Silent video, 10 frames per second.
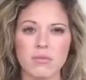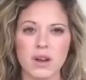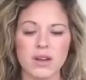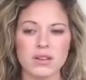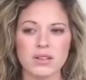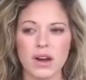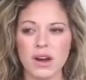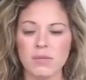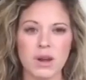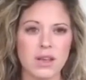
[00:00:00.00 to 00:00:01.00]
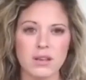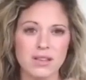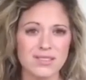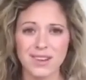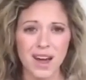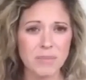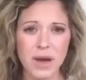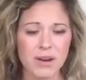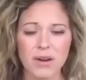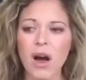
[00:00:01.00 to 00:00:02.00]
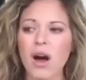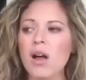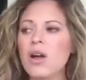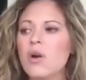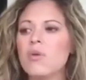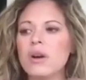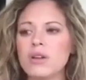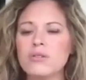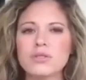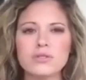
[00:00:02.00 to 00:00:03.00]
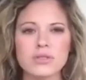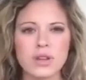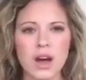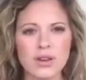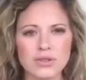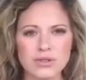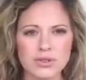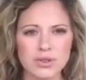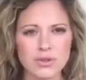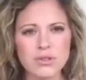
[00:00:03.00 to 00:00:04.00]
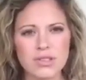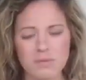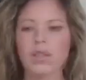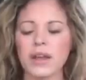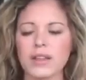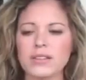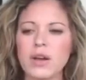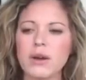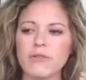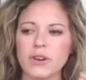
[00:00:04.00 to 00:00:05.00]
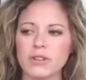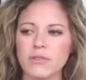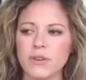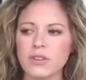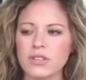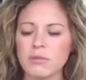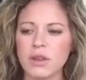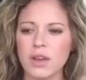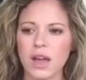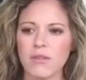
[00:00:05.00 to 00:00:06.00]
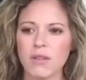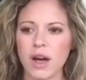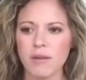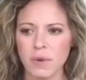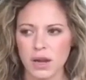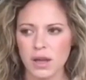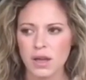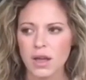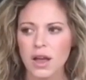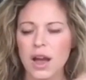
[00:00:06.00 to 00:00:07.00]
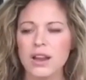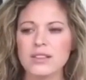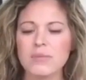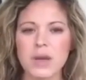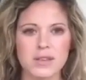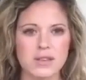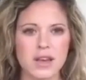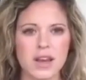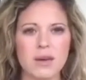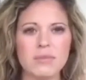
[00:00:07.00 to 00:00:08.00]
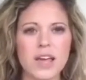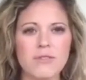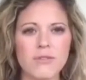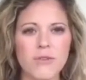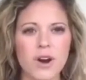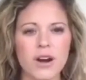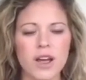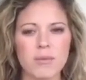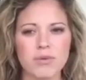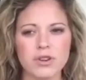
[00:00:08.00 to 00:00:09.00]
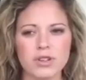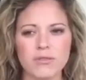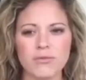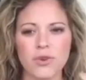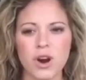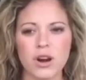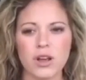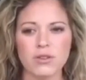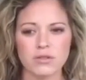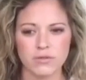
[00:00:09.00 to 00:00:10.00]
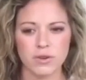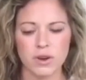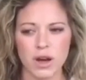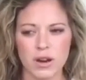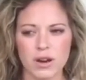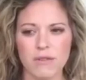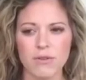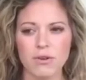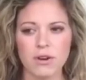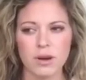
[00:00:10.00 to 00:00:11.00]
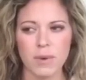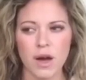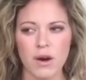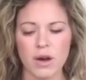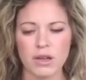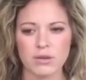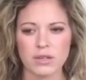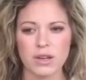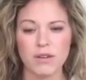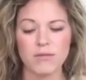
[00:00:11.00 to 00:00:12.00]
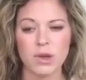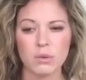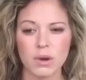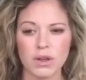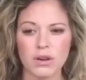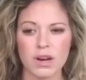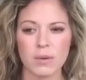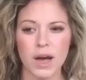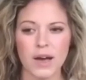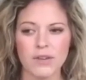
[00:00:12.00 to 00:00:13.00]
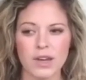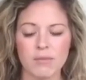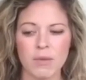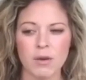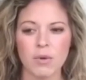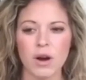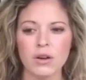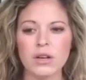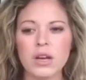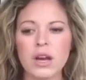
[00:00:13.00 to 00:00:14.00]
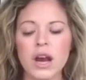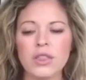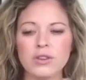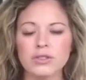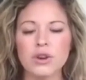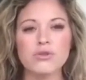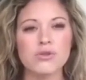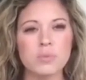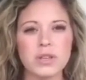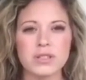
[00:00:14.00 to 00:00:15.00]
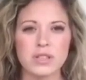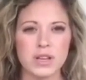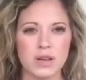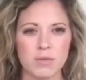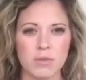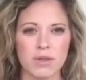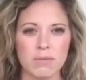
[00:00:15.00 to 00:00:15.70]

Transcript: money and desiring money is not bad at all what do you choose how do you choose to use the money this is how it feels it feels to me like i have a lot of money and it's amazing and i'm thankful for it and i'm appreciative for it and i use it for good and i feel good about how i use it and i feel really good about having it in my world and there's no duplicity with